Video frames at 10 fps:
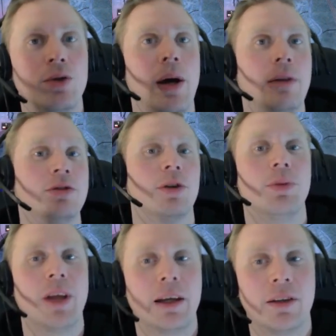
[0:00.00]
You have
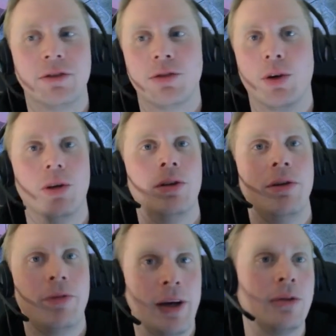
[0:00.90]
some tactics called
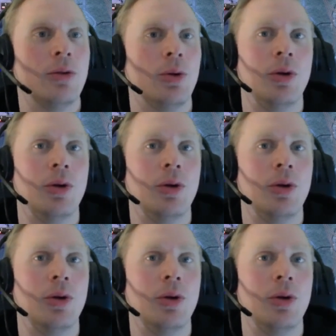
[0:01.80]
defend